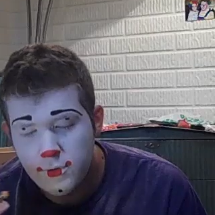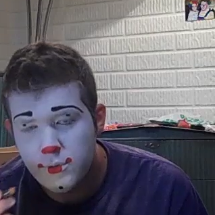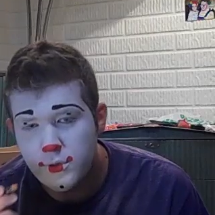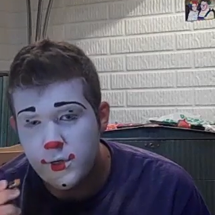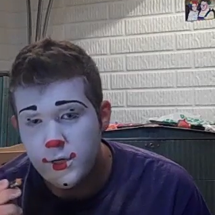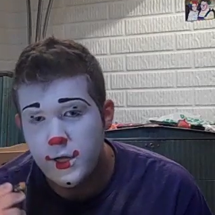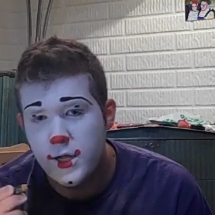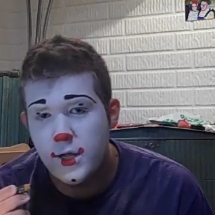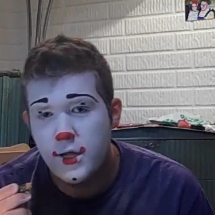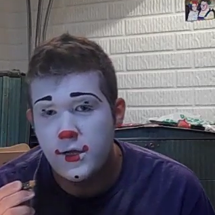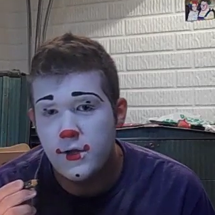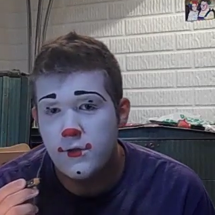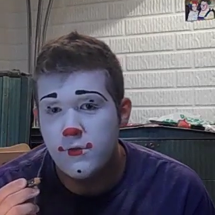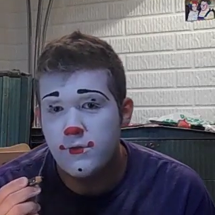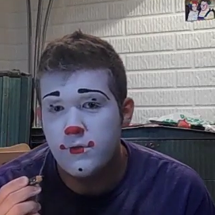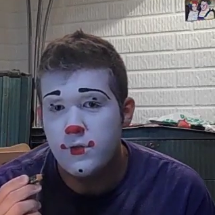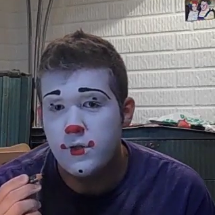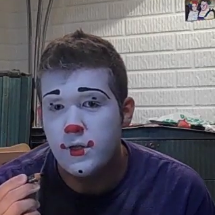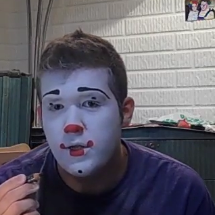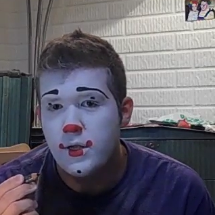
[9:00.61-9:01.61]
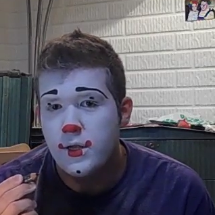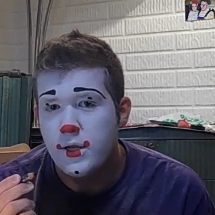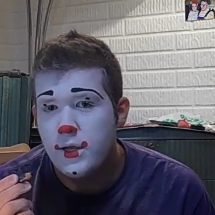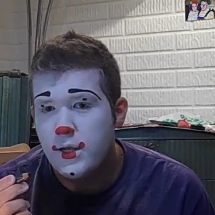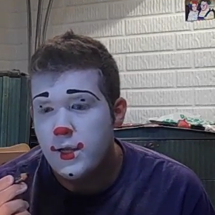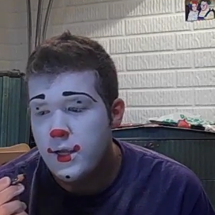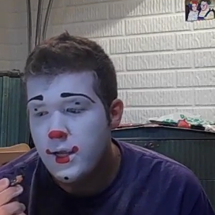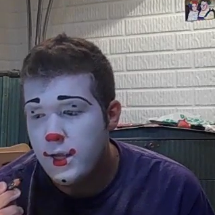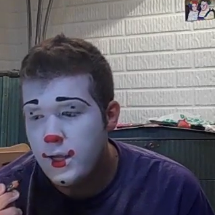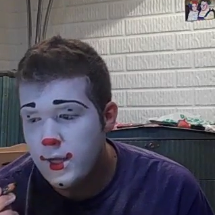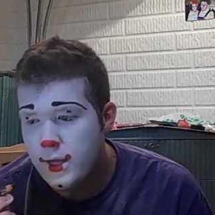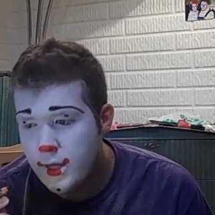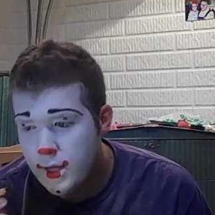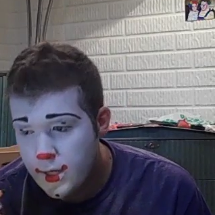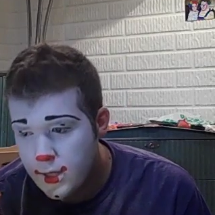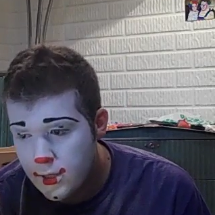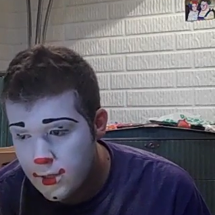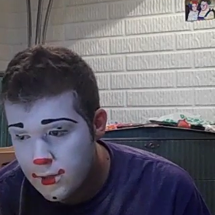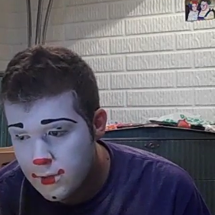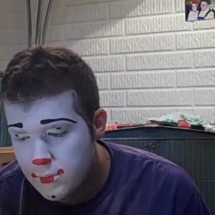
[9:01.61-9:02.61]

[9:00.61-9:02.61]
want to have a